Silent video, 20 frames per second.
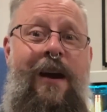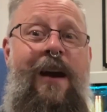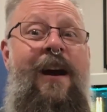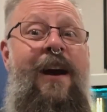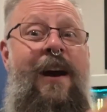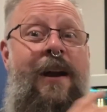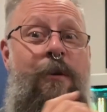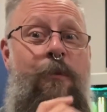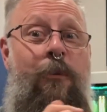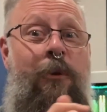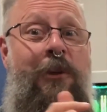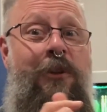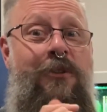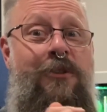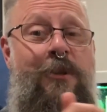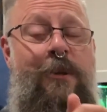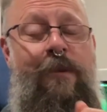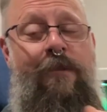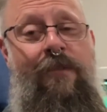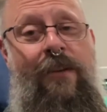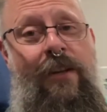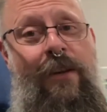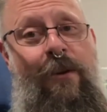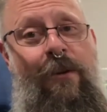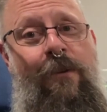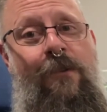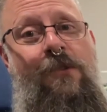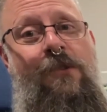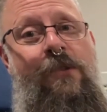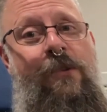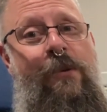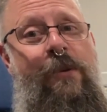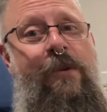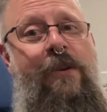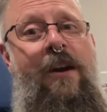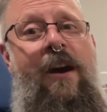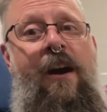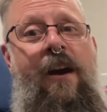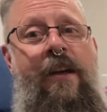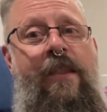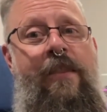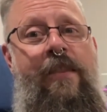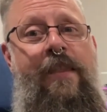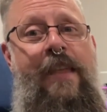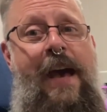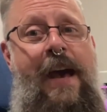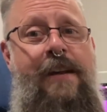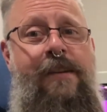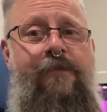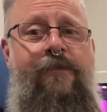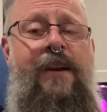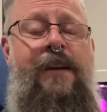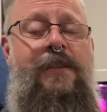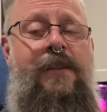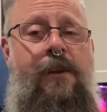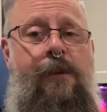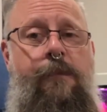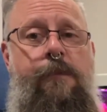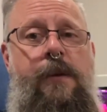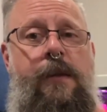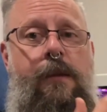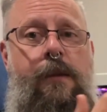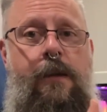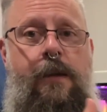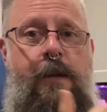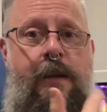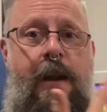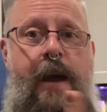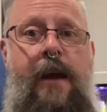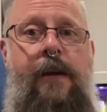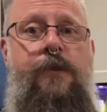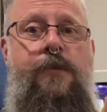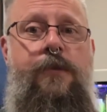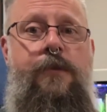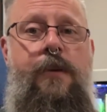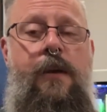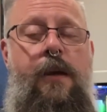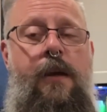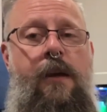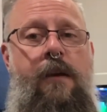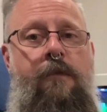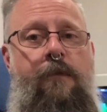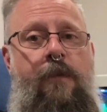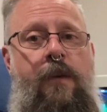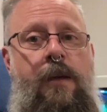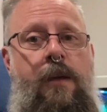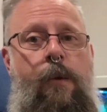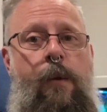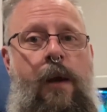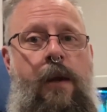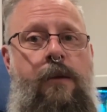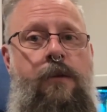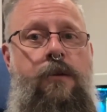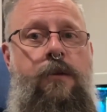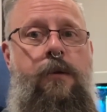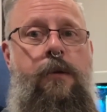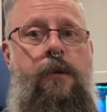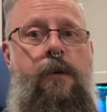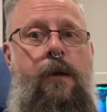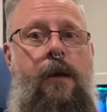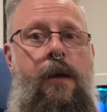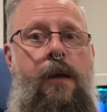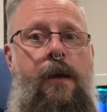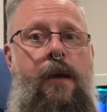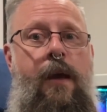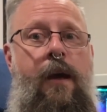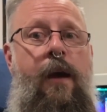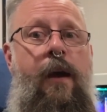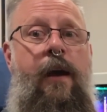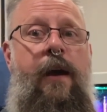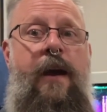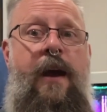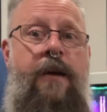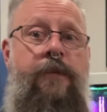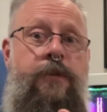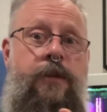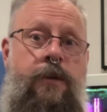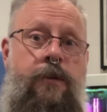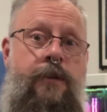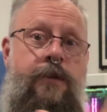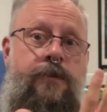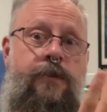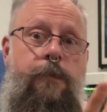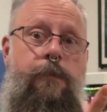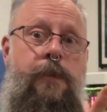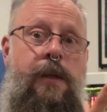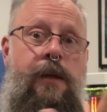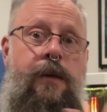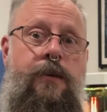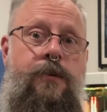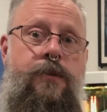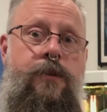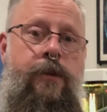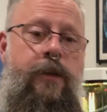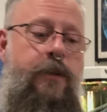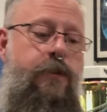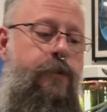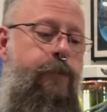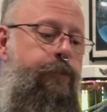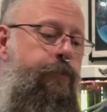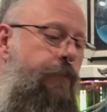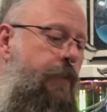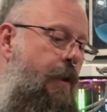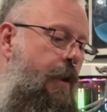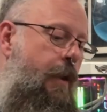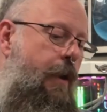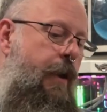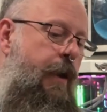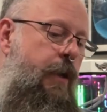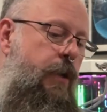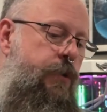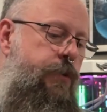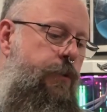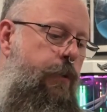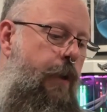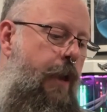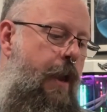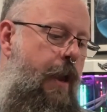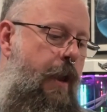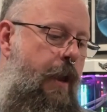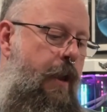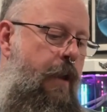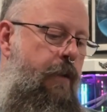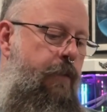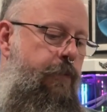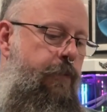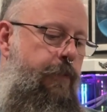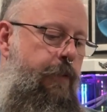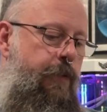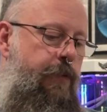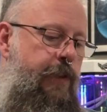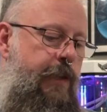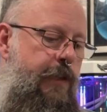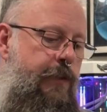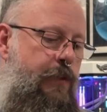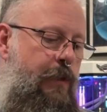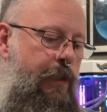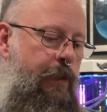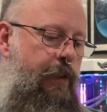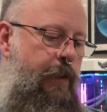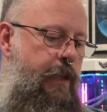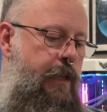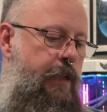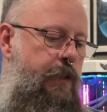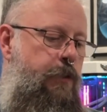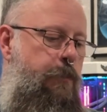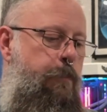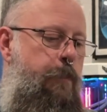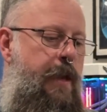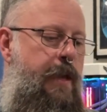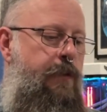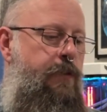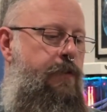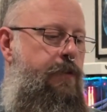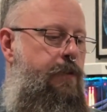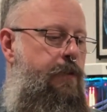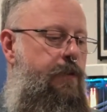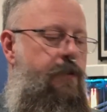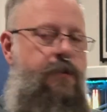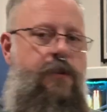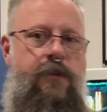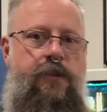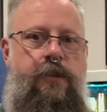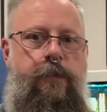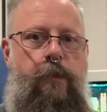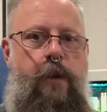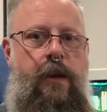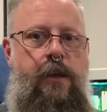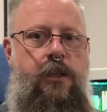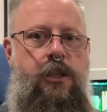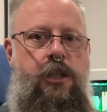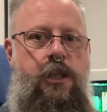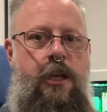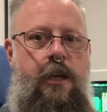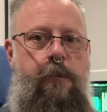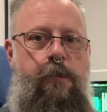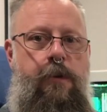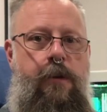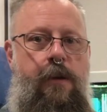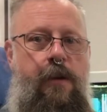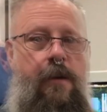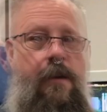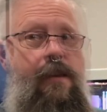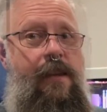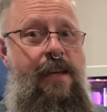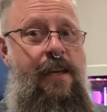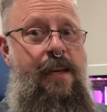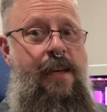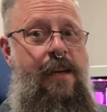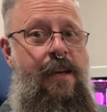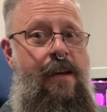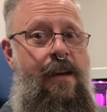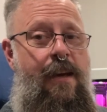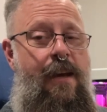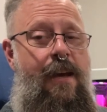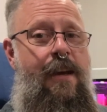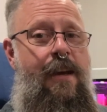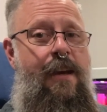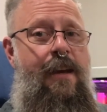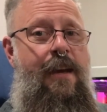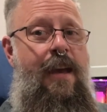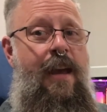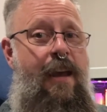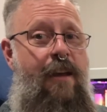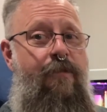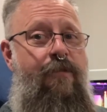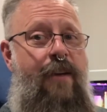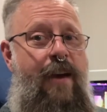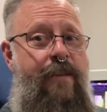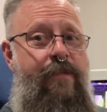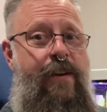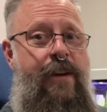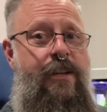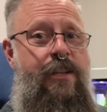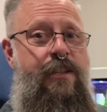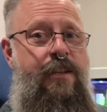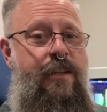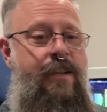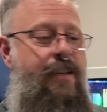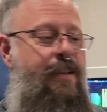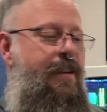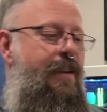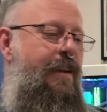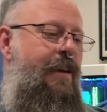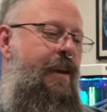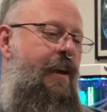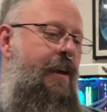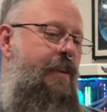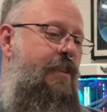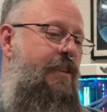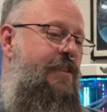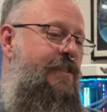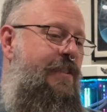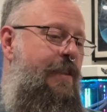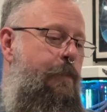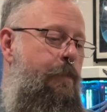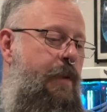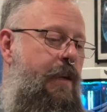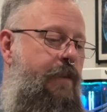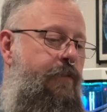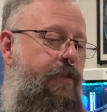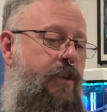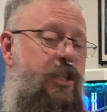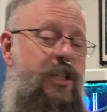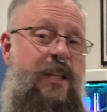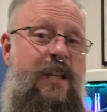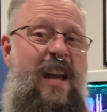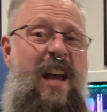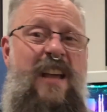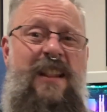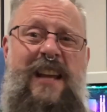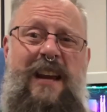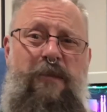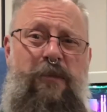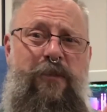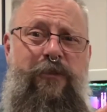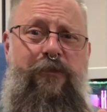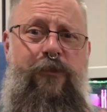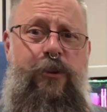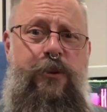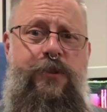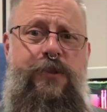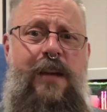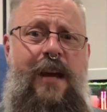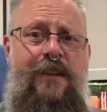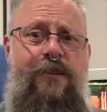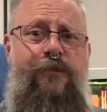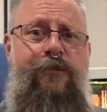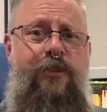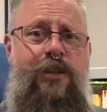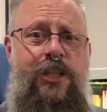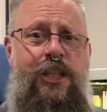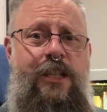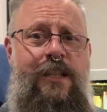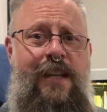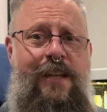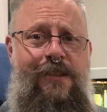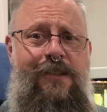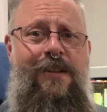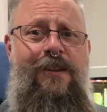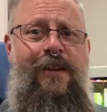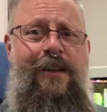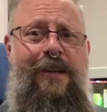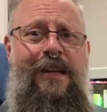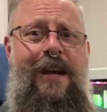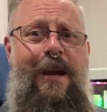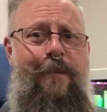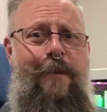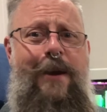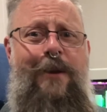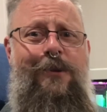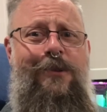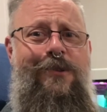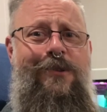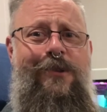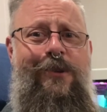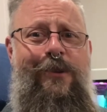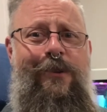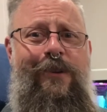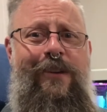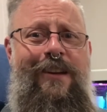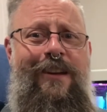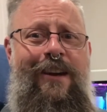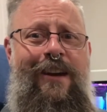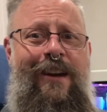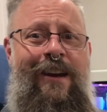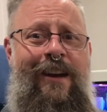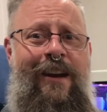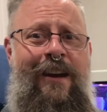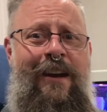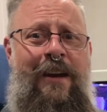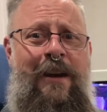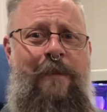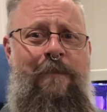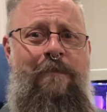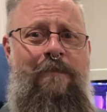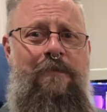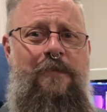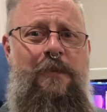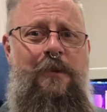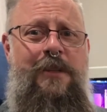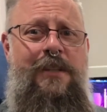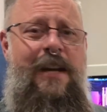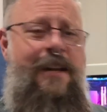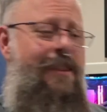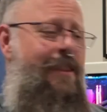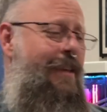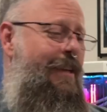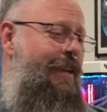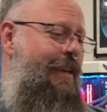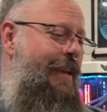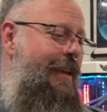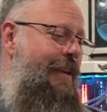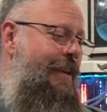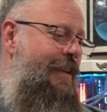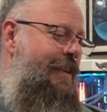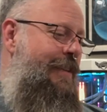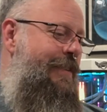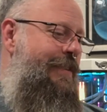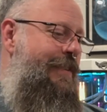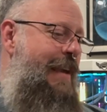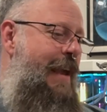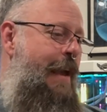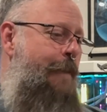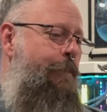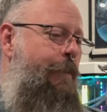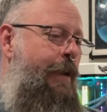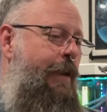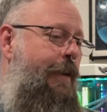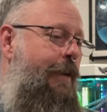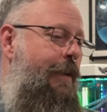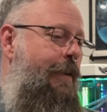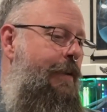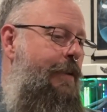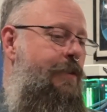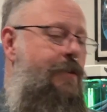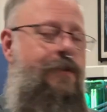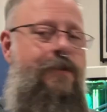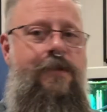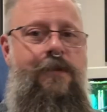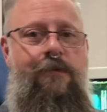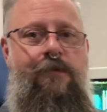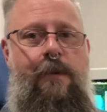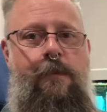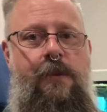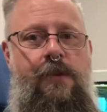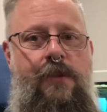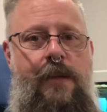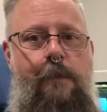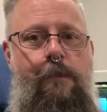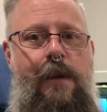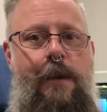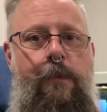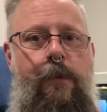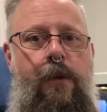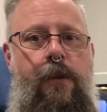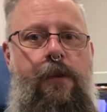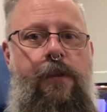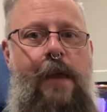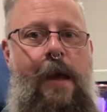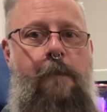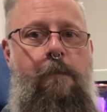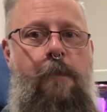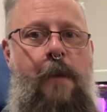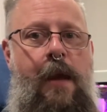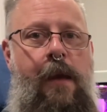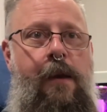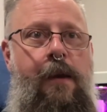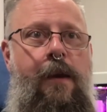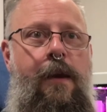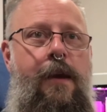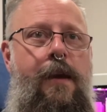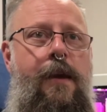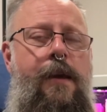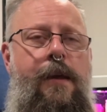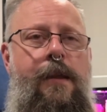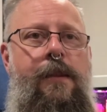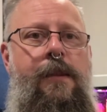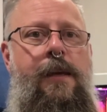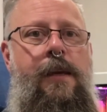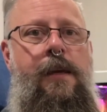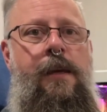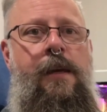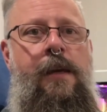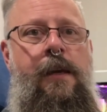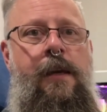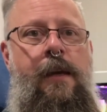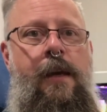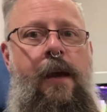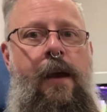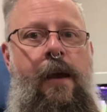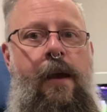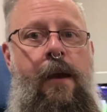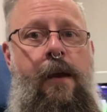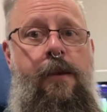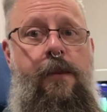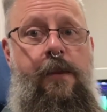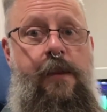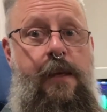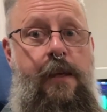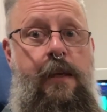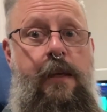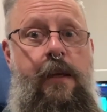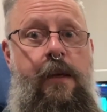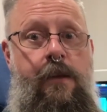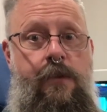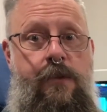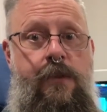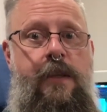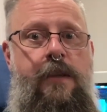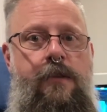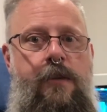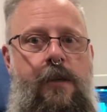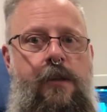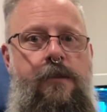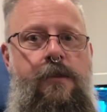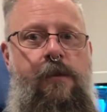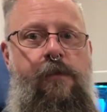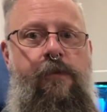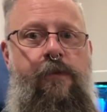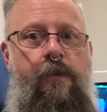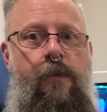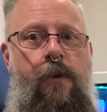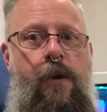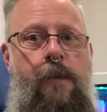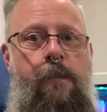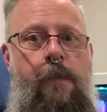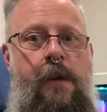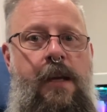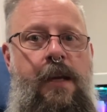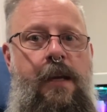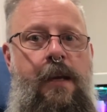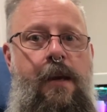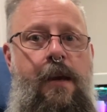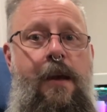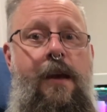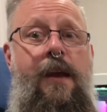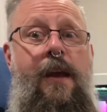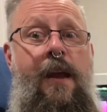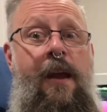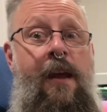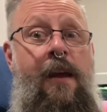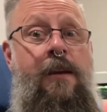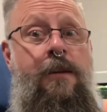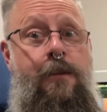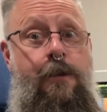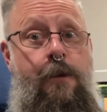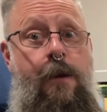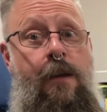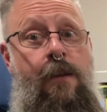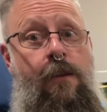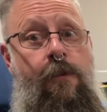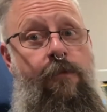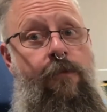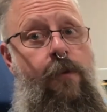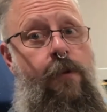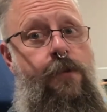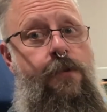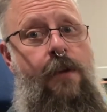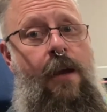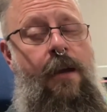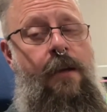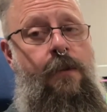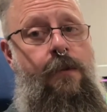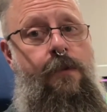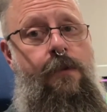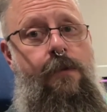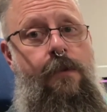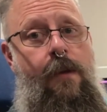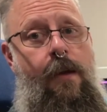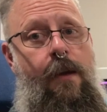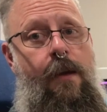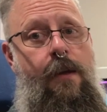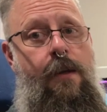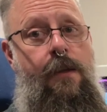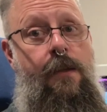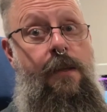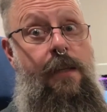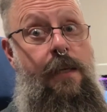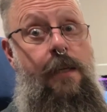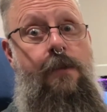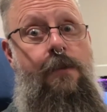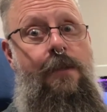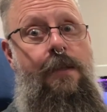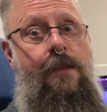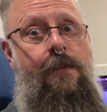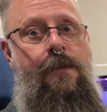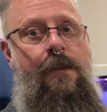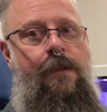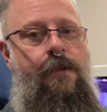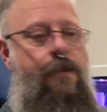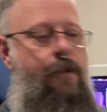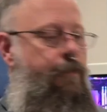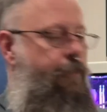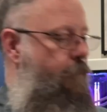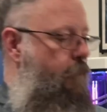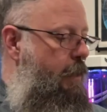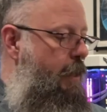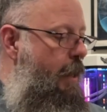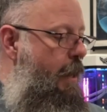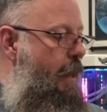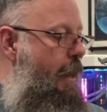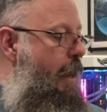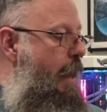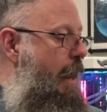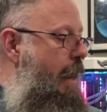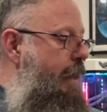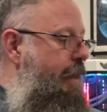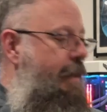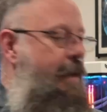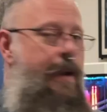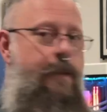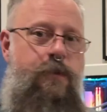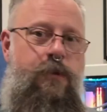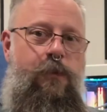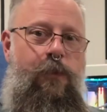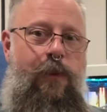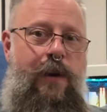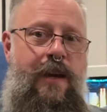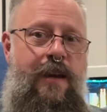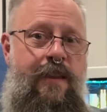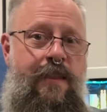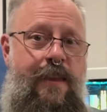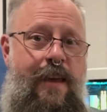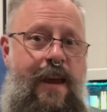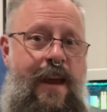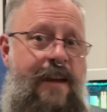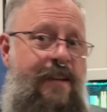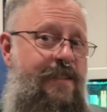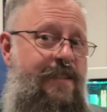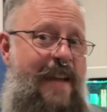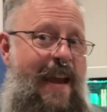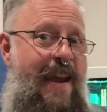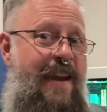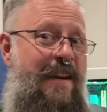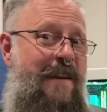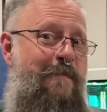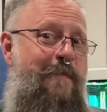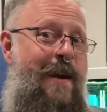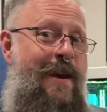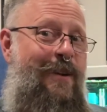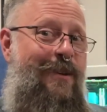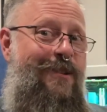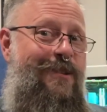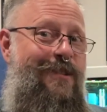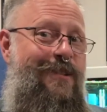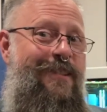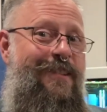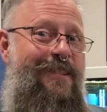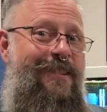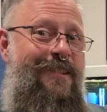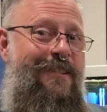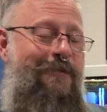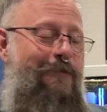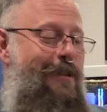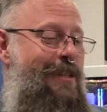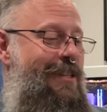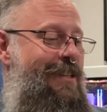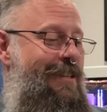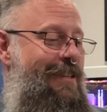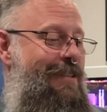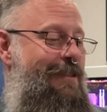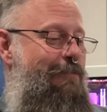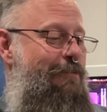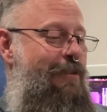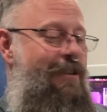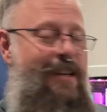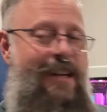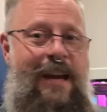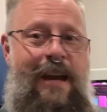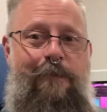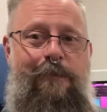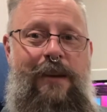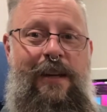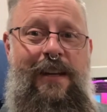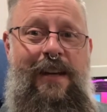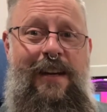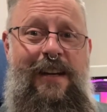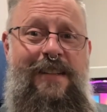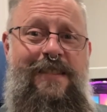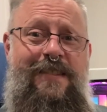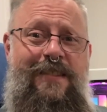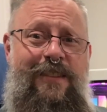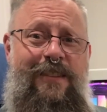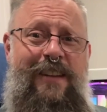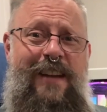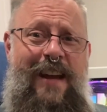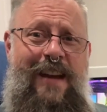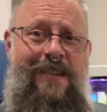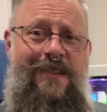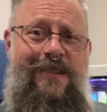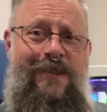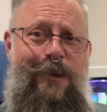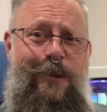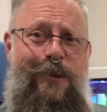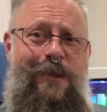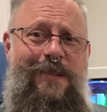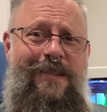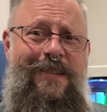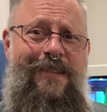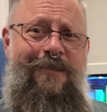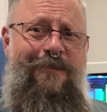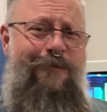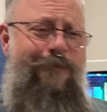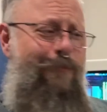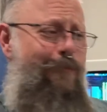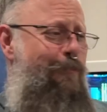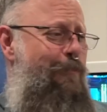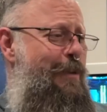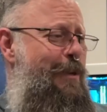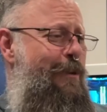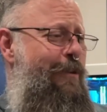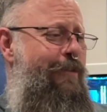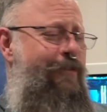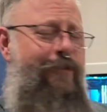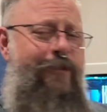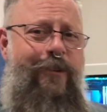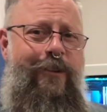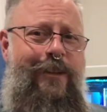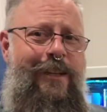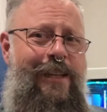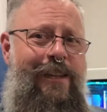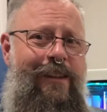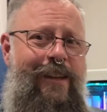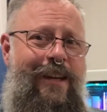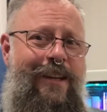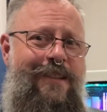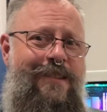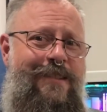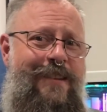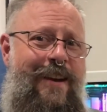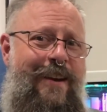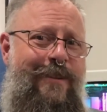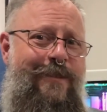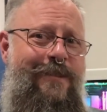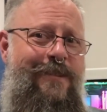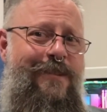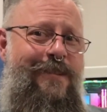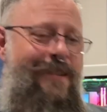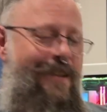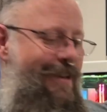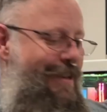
I will do a video soon on that. In fact, that'll be the next video I do after this Amiga series. I also have this Linux-based system on a chip, the A500. This is the mini version. They have a full-size version that's going to come out soon, which I think is epic. It's from the same people that make the C64 Mini and create the full-size the C64. And it comes with a tank mouse, which is pretty epic, and it still has those beautiful click sounds.